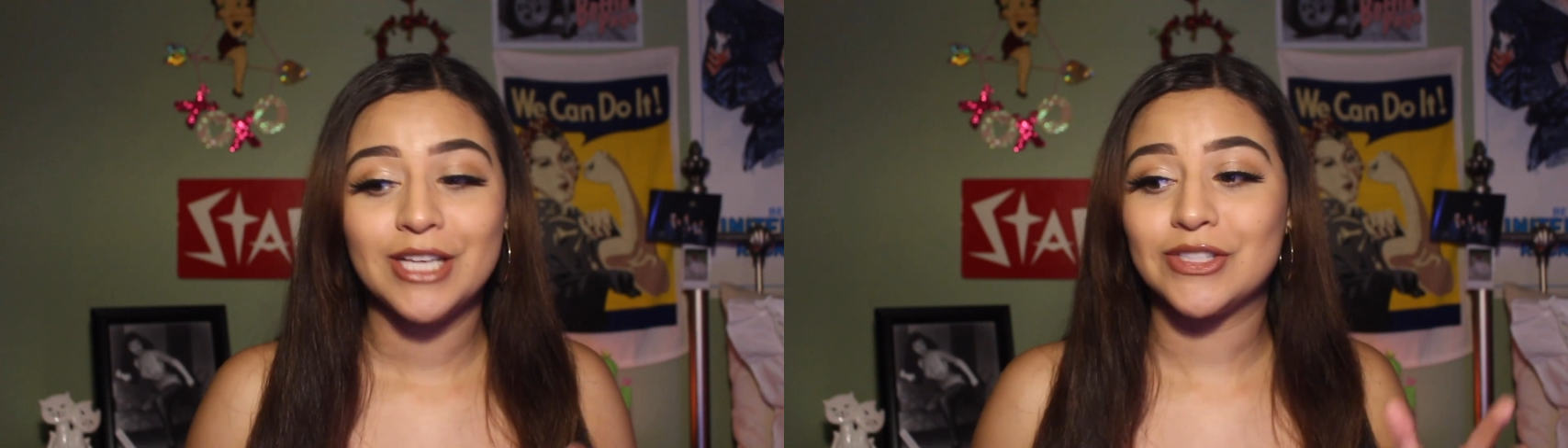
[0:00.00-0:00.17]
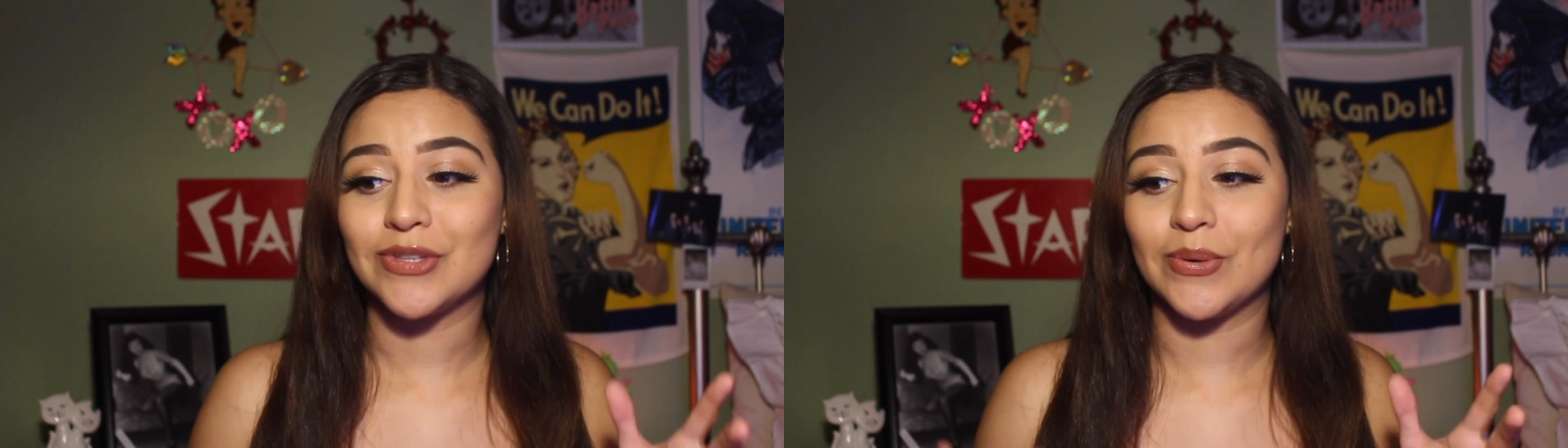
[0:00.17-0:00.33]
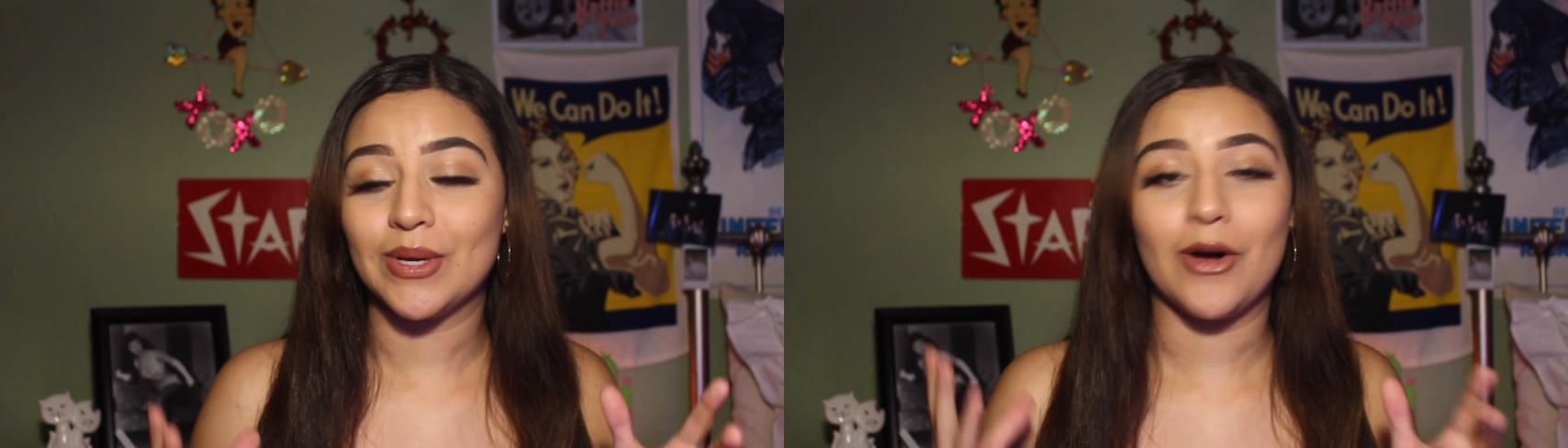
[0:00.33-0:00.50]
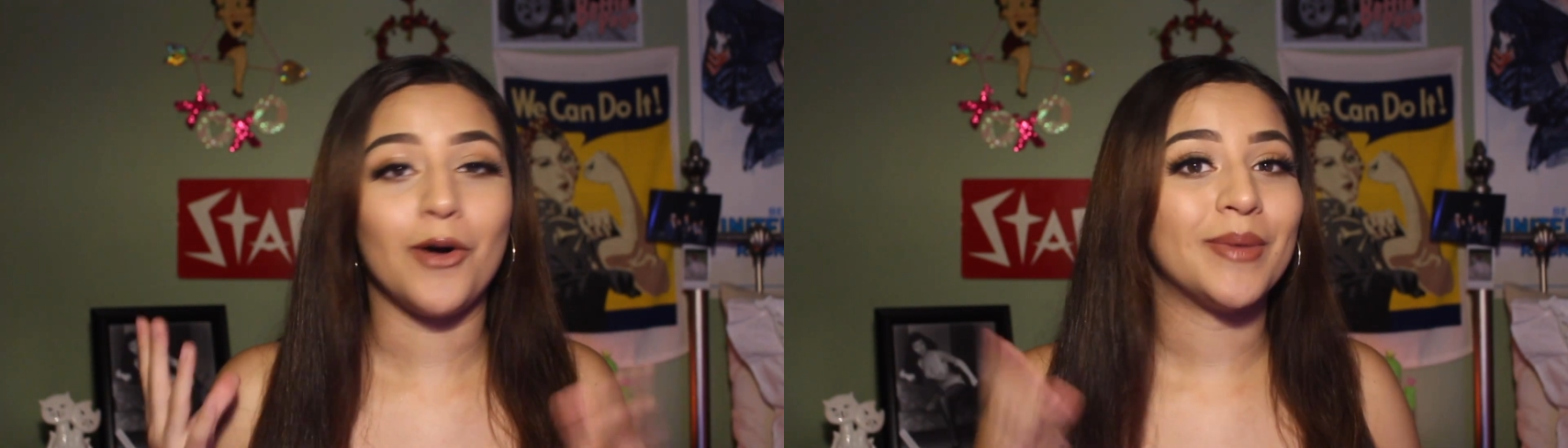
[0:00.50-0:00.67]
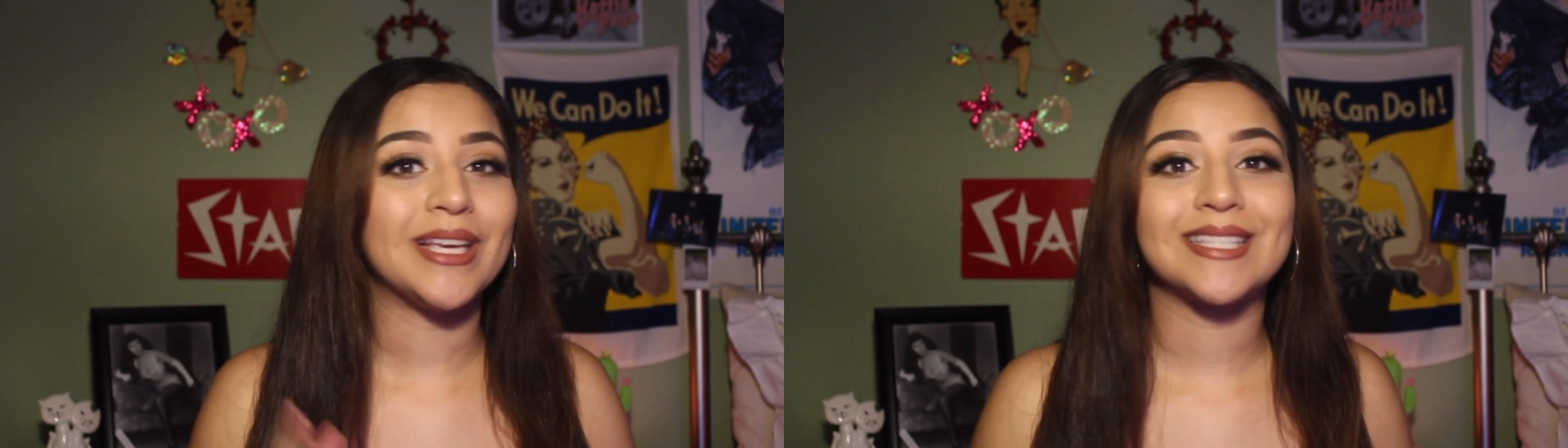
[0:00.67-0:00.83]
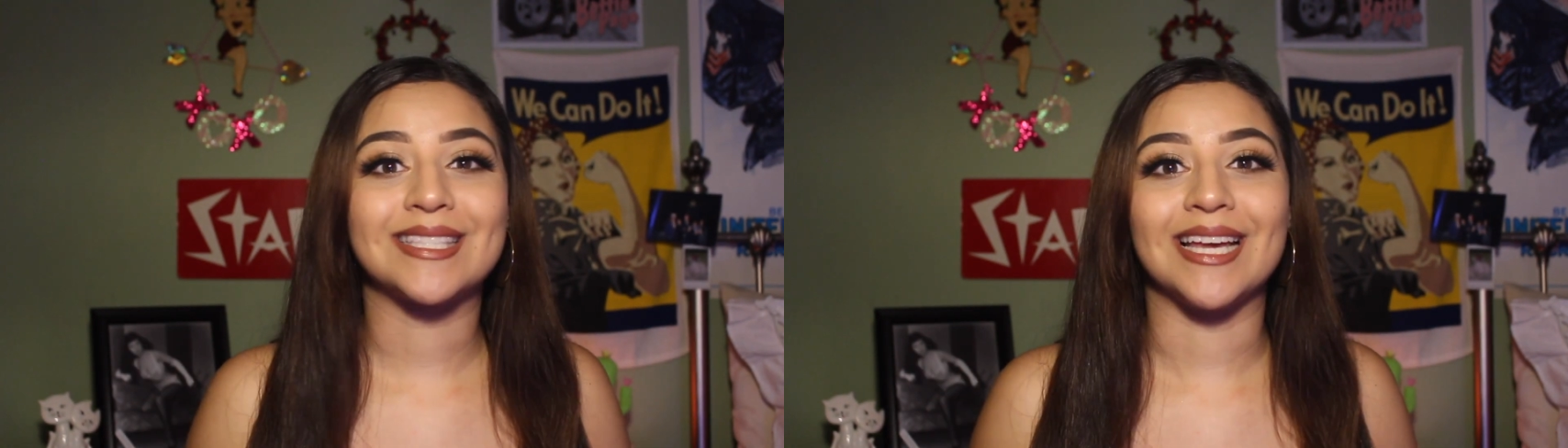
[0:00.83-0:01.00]
so it all
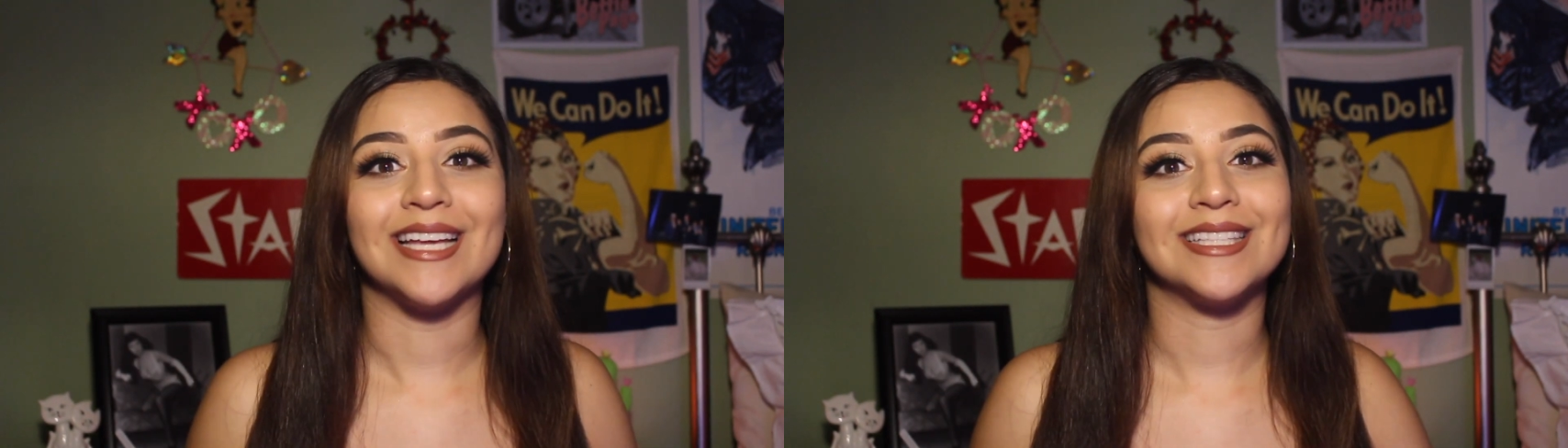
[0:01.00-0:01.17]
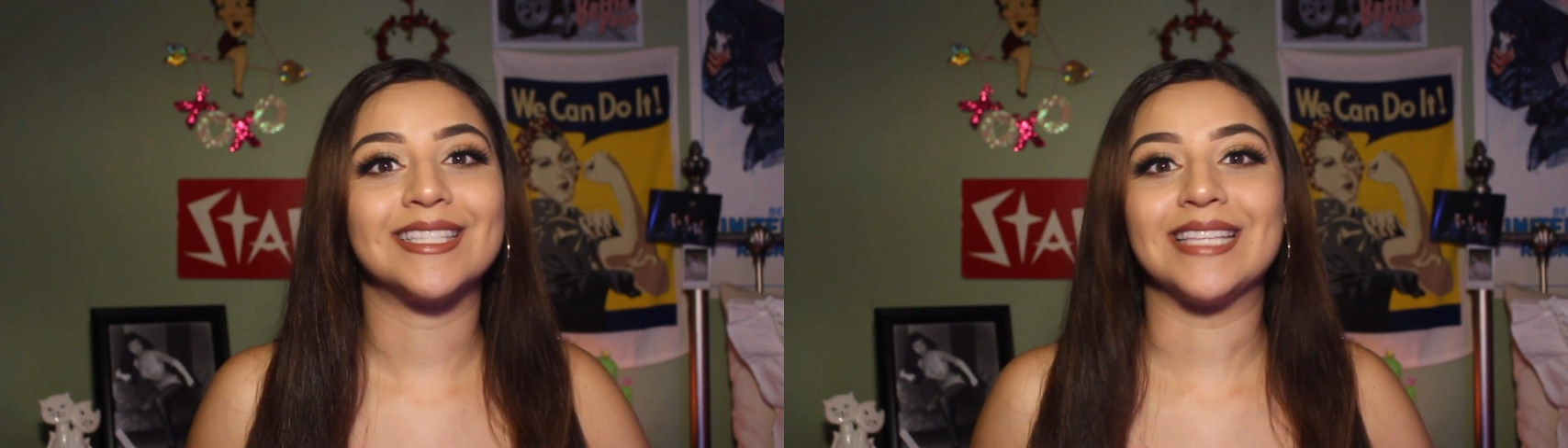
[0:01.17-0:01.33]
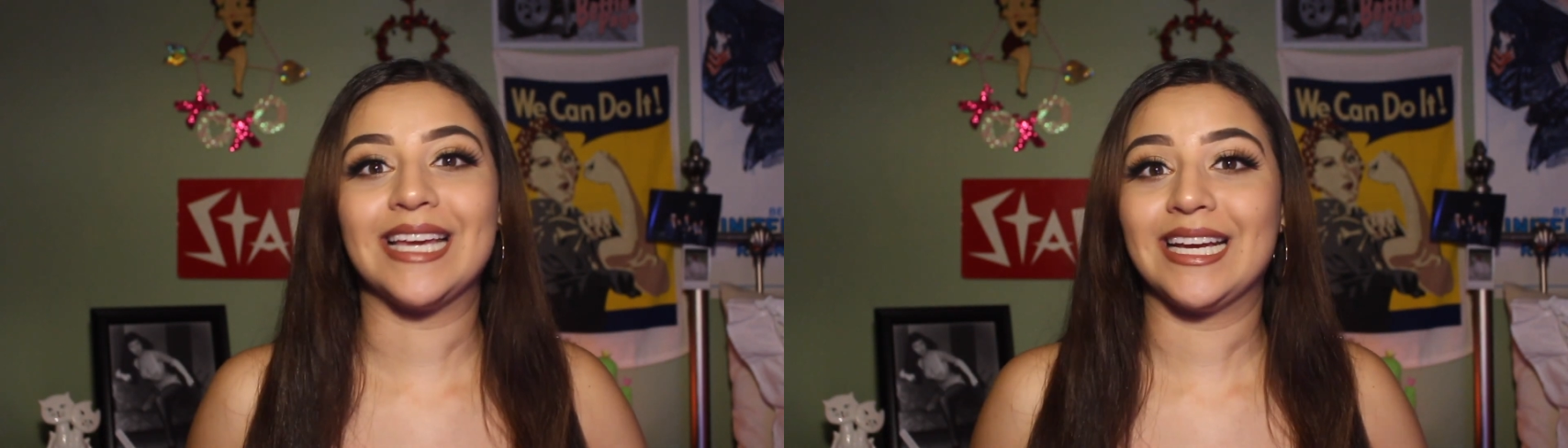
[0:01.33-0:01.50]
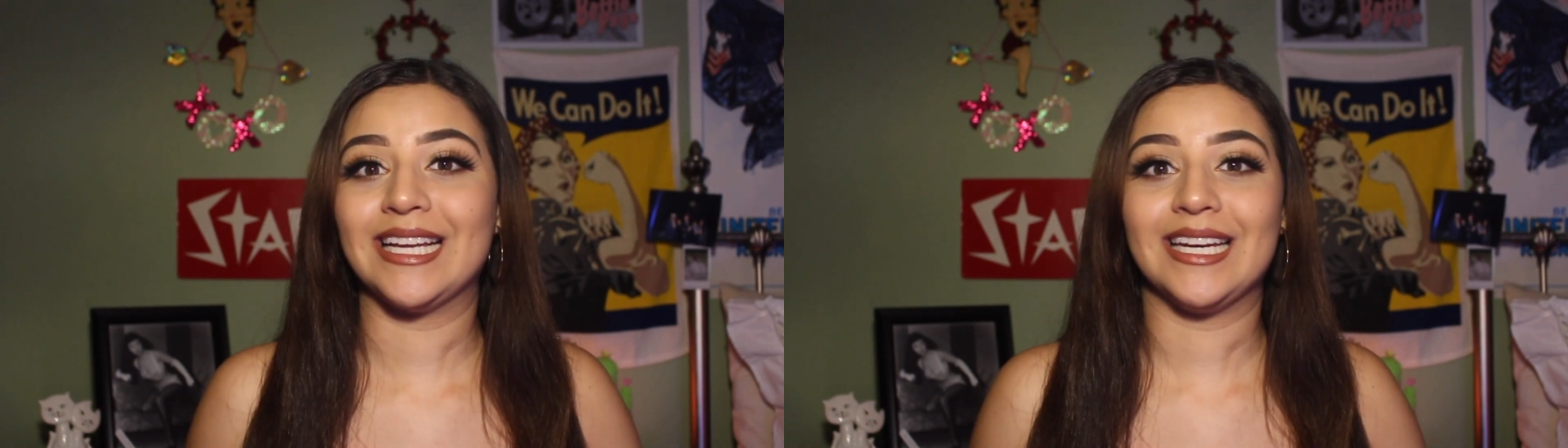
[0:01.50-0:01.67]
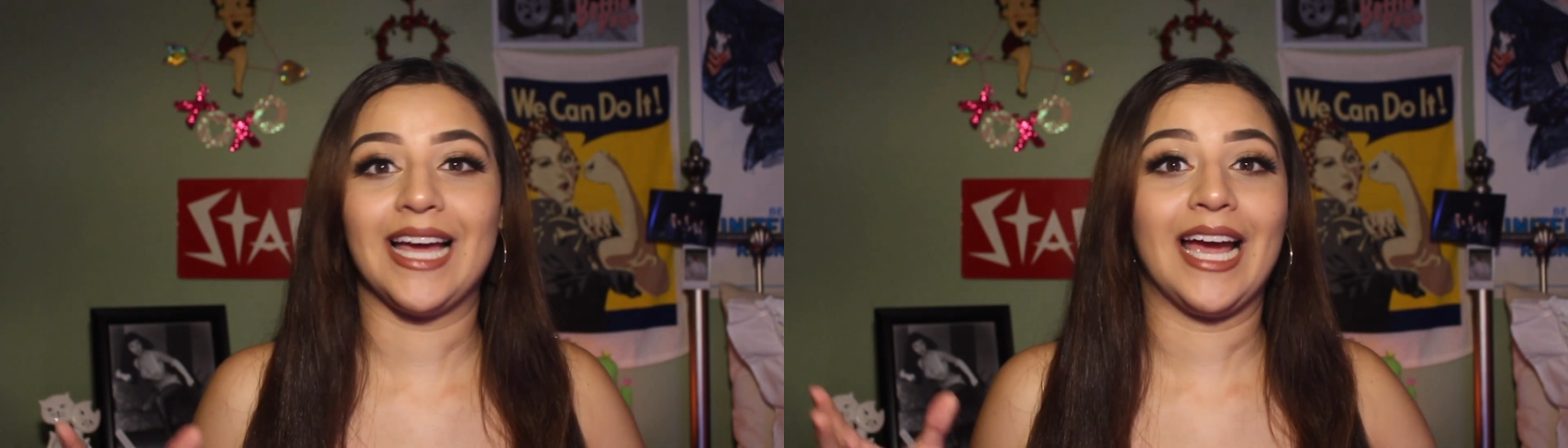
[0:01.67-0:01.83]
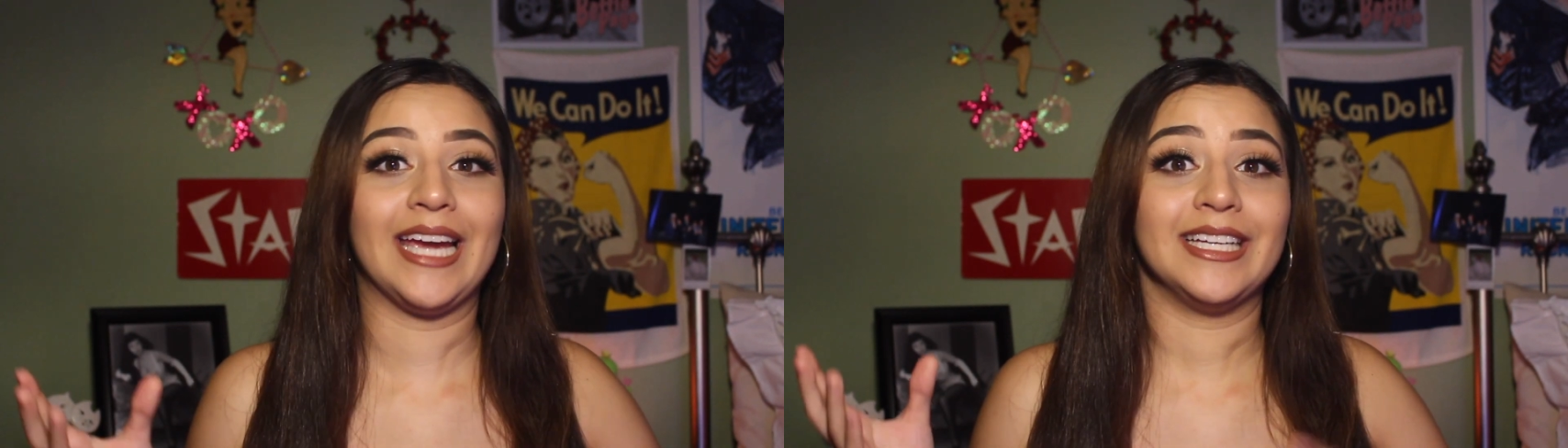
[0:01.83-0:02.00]
makes sense
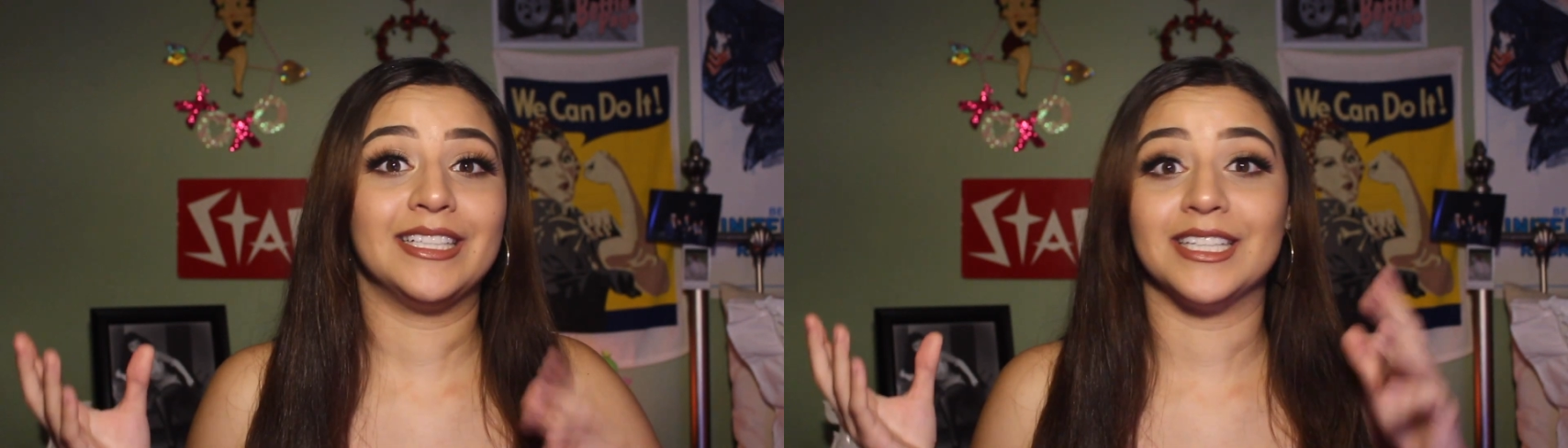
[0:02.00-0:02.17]
and I